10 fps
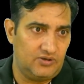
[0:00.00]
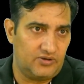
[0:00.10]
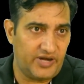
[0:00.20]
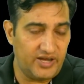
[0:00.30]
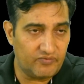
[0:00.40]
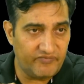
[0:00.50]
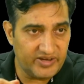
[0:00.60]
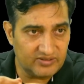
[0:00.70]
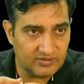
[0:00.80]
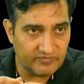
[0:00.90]
right?
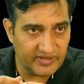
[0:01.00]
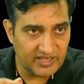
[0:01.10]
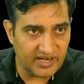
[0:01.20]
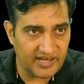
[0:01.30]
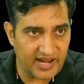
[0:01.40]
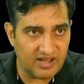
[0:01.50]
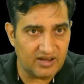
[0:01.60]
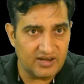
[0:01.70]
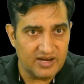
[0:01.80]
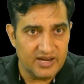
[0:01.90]
When the
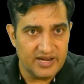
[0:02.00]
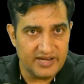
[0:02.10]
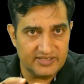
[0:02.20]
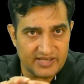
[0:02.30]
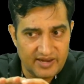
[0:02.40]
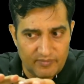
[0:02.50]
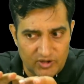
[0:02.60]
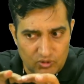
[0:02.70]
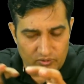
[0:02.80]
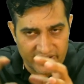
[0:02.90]
attacker is able
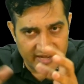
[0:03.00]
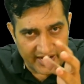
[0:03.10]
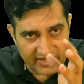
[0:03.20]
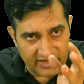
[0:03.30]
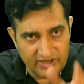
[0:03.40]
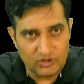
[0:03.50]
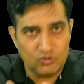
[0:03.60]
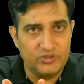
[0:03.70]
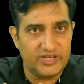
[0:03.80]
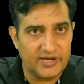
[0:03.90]
to get
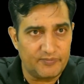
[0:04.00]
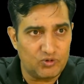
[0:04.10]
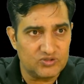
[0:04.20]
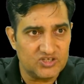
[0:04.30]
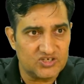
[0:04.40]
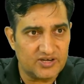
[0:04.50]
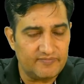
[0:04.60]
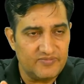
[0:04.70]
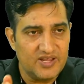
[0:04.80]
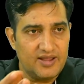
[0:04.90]
into the crypto
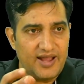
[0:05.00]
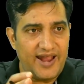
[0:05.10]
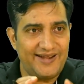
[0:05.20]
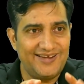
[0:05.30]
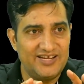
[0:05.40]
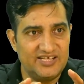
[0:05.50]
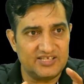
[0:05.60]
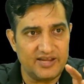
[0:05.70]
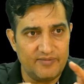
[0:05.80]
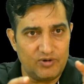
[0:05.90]
system and he is
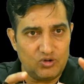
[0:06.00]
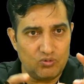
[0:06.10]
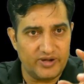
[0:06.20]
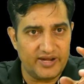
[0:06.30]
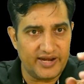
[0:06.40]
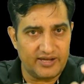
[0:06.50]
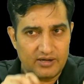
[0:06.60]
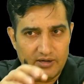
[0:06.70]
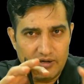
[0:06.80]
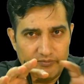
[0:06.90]
able to get
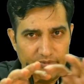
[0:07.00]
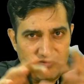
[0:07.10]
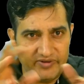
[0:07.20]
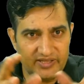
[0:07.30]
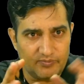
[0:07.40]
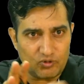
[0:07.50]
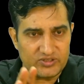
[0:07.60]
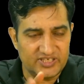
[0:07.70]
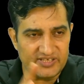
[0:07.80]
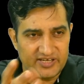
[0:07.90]
between the
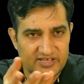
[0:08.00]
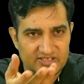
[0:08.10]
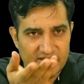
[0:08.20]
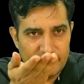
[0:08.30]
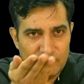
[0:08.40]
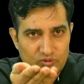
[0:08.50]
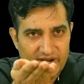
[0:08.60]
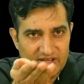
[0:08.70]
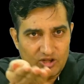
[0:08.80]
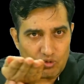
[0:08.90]
processing he is able to
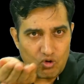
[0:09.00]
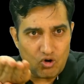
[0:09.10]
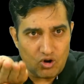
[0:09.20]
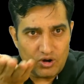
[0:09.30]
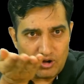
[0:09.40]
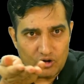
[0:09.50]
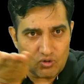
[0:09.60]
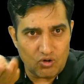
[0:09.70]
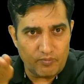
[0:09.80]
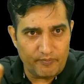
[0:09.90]
get the
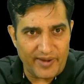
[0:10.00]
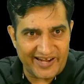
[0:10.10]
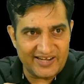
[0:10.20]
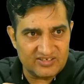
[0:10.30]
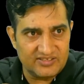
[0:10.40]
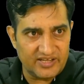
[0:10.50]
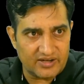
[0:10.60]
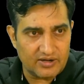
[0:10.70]
raw packets there,